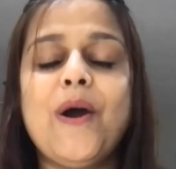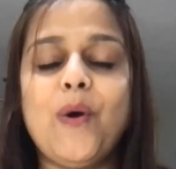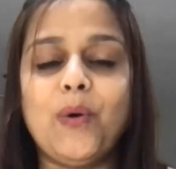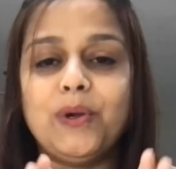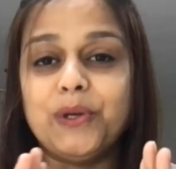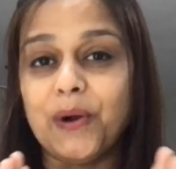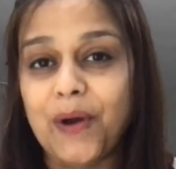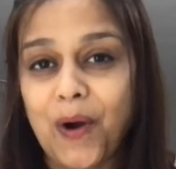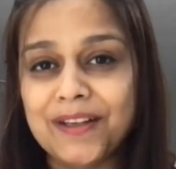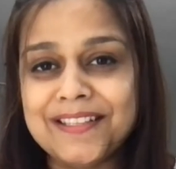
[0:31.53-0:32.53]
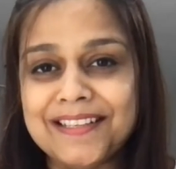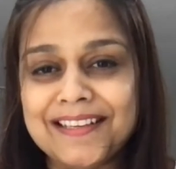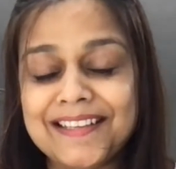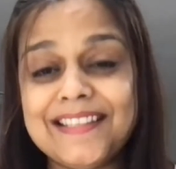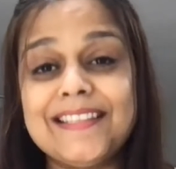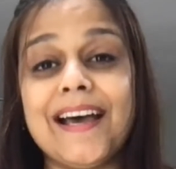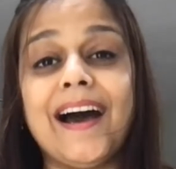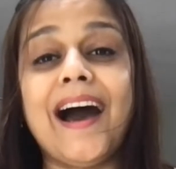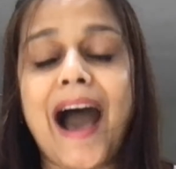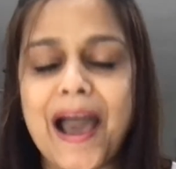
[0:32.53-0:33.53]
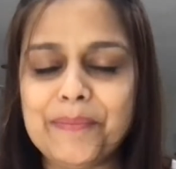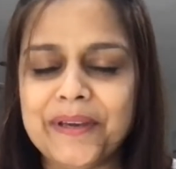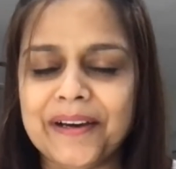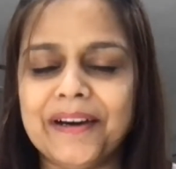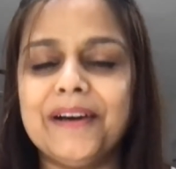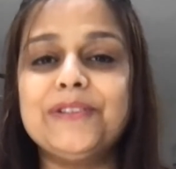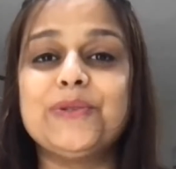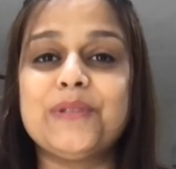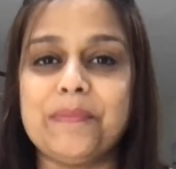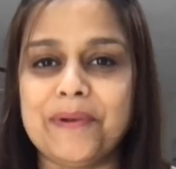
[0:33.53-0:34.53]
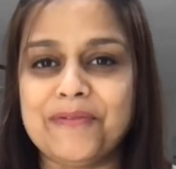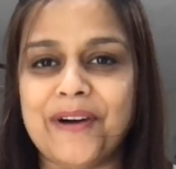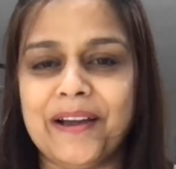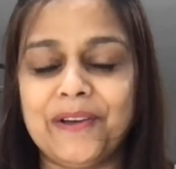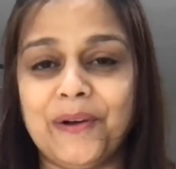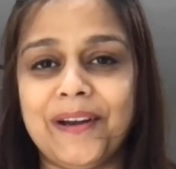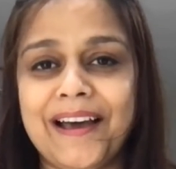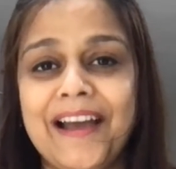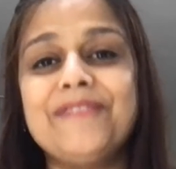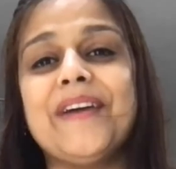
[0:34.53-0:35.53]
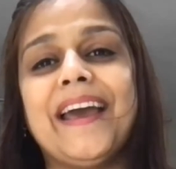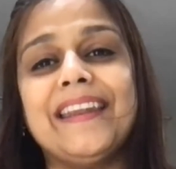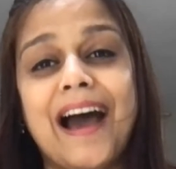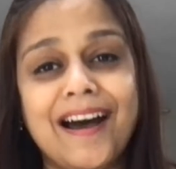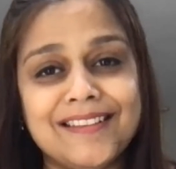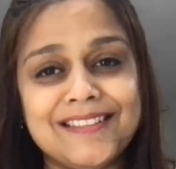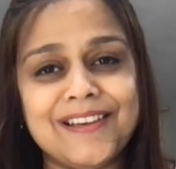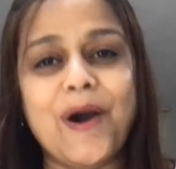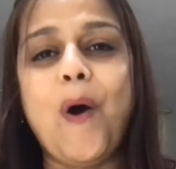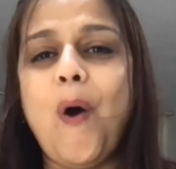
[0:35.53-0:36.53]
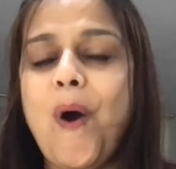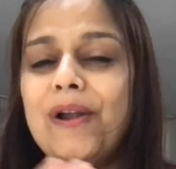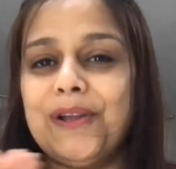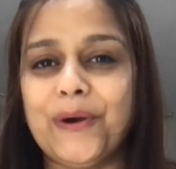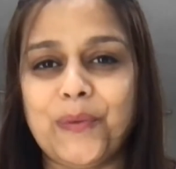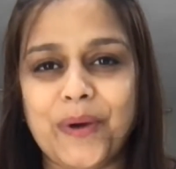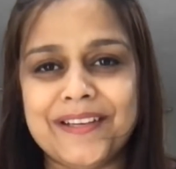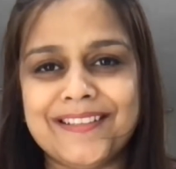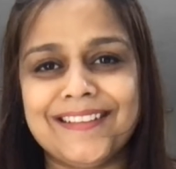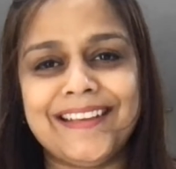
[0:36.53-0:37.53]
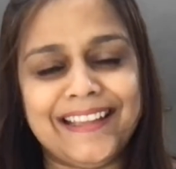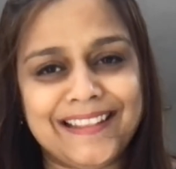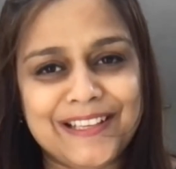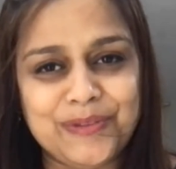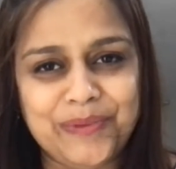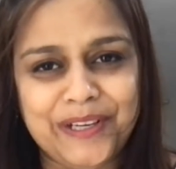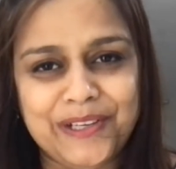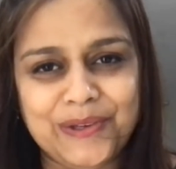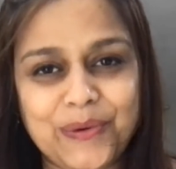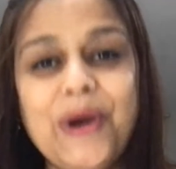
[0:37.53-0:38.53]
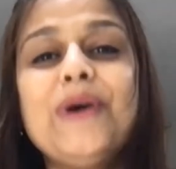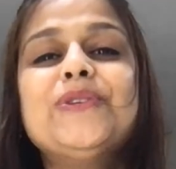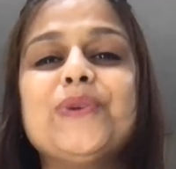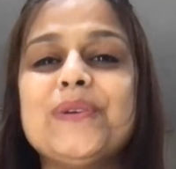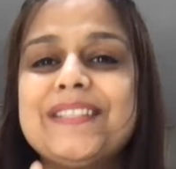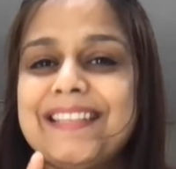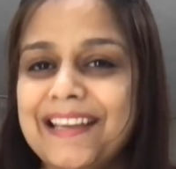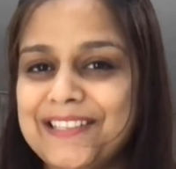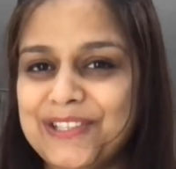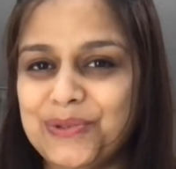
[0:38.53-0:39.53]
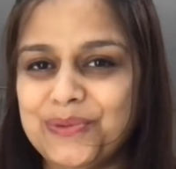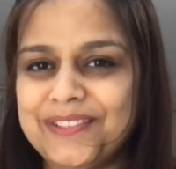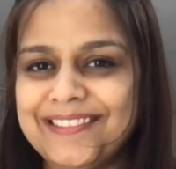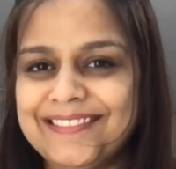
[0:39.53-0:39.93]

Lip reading: Hold your horses. I'm here to simplify your life and answer all your questions in this video. So stay tuned.